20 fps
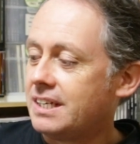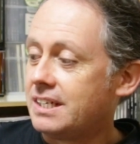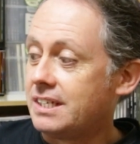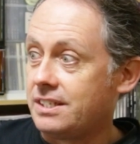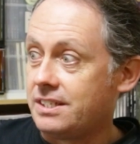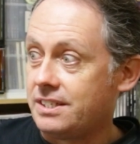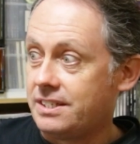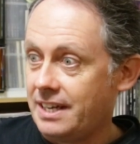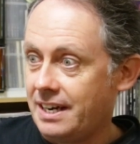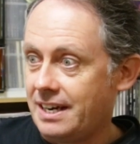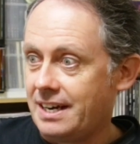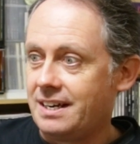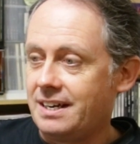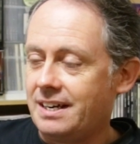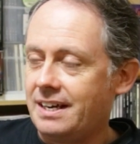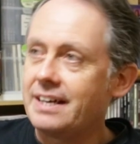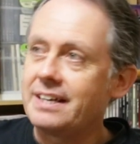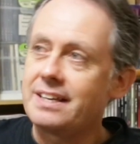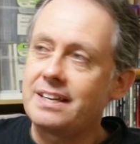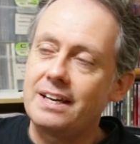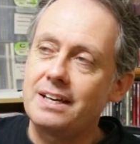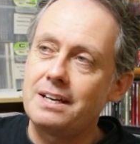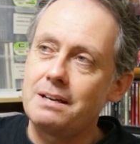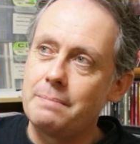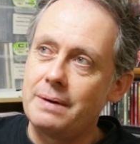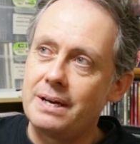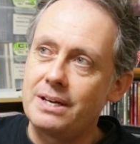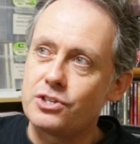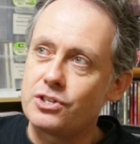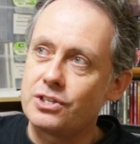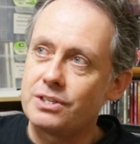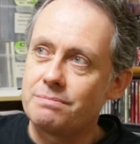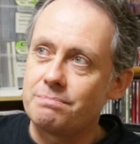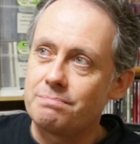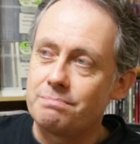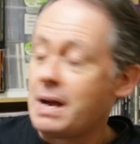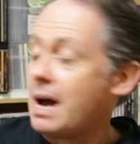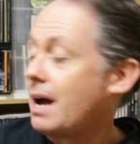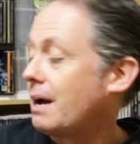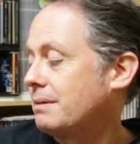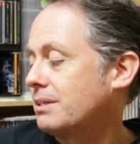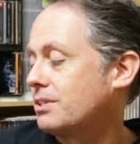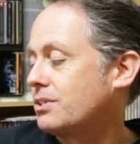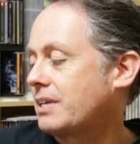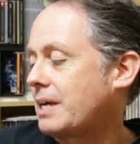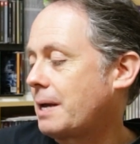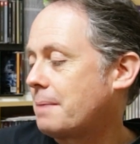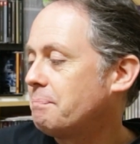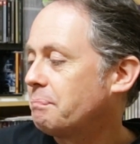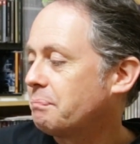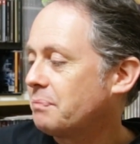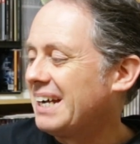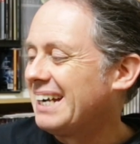Yeah, I can't imagine. No, it's okay.